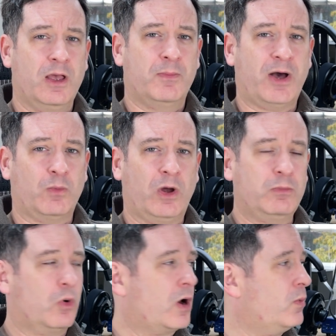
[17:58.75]
But one
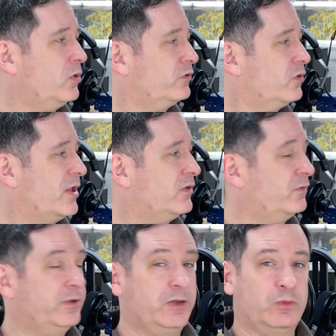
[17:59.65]
more I will do is
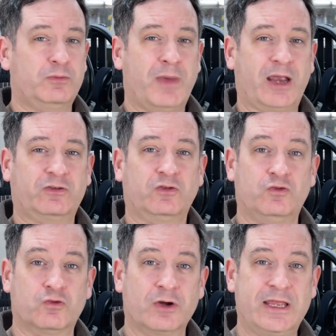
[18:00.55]
Fleetwood Mac's
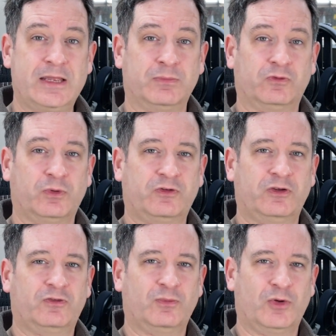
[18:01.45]
Dreams, which
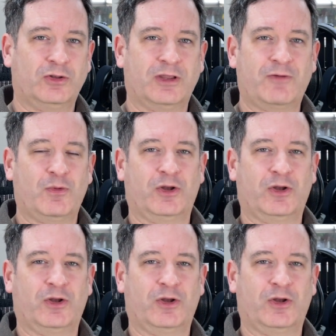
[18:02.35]
is, well, everyone